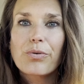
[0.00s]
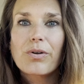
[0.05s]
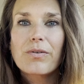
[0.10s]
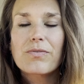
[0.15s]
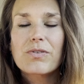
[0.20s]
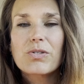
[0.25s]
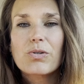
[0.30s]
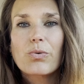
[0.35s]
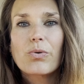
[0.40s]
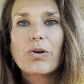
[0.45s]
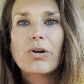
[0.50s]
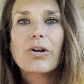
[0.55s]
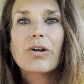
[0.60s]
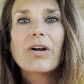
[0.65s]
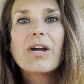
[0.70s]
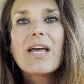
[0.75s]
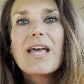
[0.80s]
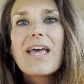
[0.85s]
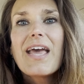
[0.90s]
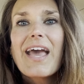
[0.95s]
thrift
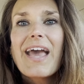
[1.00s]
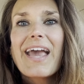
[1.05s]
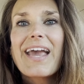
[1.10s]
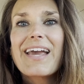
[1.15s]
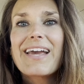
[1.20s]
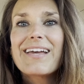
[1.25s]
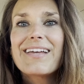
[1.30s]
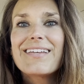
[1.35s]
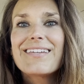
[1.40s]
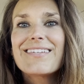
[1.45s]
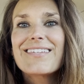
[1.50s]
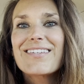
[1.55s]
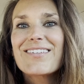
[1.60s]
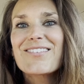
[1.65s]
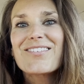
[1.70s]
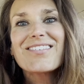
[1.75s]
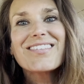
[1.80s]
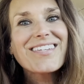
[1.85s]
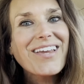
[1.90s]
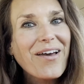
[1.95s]
store, and
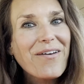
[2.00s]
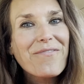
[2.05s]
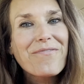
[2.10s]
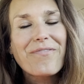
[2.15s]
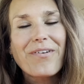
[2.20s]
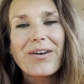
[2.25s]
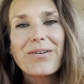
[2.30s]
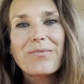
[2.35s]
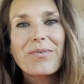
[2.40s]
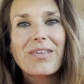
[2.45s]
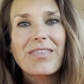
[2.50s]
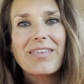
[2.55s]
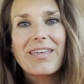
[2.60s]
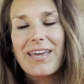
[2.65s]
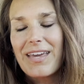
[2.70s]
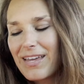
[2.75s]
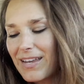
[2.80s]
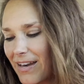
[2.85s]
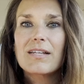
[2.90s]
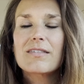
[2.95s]
just have fun with
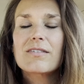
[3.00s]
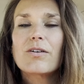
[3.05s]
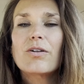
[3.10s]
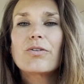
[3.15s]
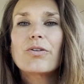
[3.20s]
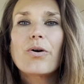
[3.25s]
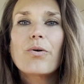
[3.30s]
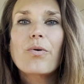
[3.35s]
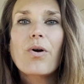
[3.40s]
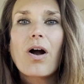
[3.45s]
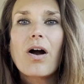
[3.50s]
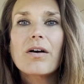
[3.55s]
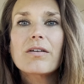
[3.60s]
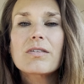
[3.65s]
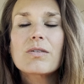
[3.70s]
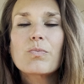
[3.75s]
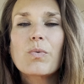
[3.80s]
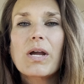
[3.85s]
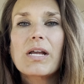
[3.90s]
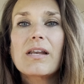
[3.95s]
it. It's a
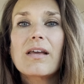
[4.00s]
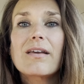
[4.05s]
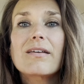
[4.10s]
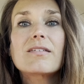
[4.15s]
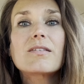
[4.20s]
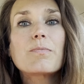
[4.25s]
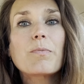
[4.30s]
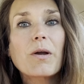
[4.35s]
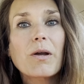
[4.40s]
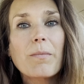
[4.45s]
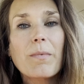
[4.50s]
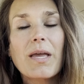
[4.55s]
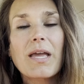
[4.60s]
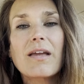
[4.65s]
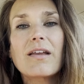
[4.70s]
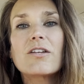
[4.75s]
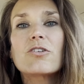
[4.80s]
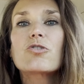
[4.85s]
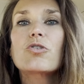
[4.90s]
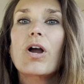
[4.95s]
low-cost way to
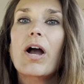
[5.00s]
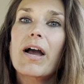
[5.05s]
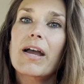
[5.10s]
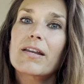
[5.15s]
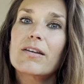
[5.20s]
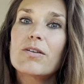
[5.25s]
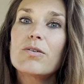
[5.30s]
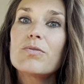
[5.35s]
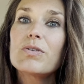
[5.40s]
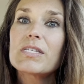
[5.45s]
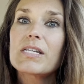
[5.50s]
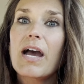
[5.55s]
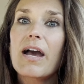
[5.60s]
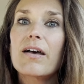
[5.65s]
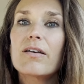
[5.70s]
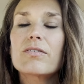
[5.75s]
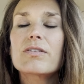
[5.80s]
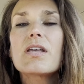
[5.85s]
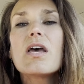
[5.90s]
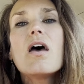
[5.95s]
experiment and try new
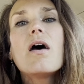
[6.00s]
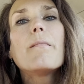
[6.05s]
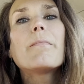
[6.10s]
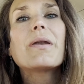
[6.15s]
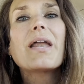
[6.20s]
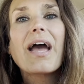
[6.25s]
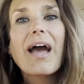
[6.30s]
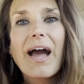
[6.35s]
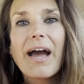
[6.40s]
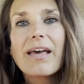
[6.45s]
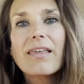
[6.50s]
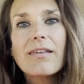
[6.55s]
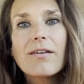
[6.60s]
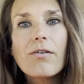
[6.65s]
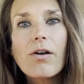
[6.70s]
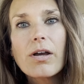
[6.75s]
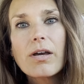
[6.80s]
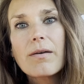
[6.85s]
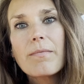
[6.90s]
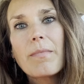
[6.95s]
styles, but I highly
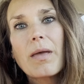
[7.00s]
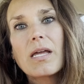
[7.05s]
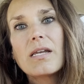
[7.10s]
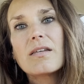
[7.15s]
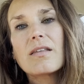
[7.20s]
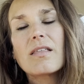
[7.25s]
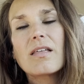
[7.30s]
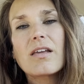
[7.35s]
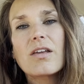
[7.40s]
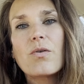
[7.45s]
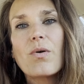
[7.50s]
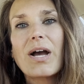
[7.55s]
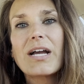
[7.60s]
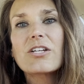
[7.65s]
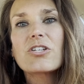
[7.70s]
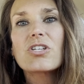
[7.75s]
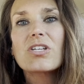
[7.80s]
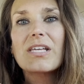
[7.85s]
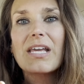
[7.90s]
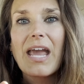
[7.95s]
recommend that you
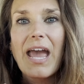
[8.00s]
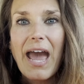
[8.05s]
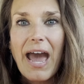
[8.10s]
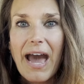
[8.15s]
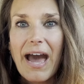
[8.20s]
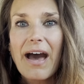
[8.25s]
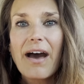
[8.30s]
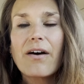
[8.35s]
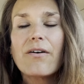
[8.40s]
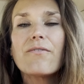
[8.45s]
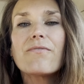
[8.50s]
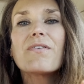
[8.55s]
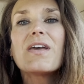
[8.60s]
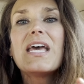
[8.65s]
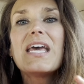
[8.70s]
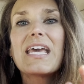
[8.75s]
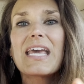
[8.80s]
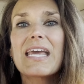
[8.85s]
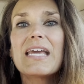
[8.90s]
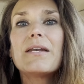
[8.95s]
actually have
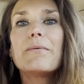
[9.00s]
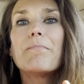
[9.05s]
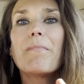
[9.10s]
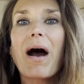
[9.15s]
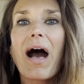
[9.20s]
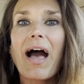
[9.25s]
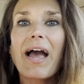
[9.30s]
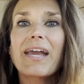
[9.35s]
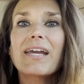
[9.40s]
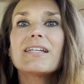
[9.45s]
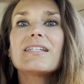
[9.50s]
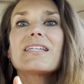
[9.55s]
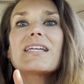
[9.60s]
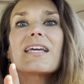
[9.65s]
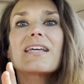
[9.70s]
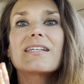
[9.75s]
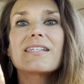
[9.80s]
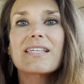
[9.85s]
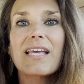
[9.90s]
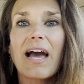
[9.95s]
in mind
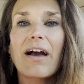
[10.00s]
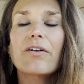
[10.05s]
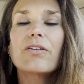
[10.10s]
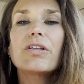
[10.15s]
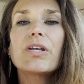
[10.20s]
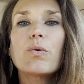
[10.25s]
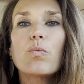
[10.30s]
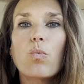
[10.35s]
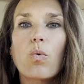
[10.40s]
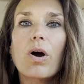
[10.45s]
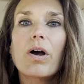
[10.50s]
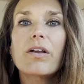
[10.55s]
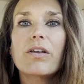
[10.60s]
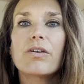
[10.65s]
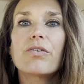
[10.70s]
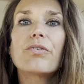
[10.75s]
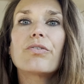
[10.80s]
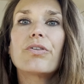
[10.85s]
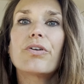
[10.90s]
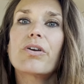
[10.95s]
exactly what
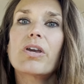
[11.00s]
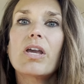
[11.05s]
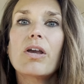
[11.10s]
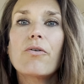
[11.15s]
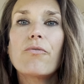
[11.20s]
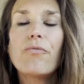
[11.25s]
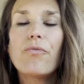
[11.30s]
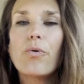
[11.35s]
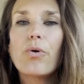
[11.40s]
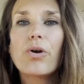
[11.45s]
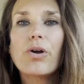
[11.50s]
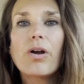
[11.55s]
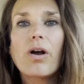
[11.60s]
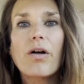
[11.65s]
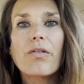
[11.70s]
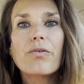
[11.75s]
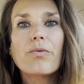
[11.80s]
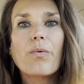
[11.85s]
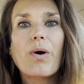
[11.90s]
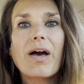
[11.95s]
you're looking for.
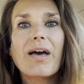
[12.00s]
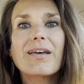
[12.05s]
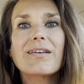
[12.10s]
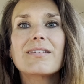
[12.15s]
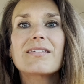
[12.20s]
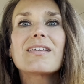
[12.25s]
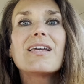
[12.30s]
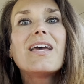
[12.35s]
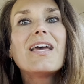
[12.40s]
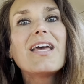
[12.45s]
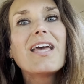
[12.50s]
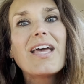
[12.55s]
Otherwise,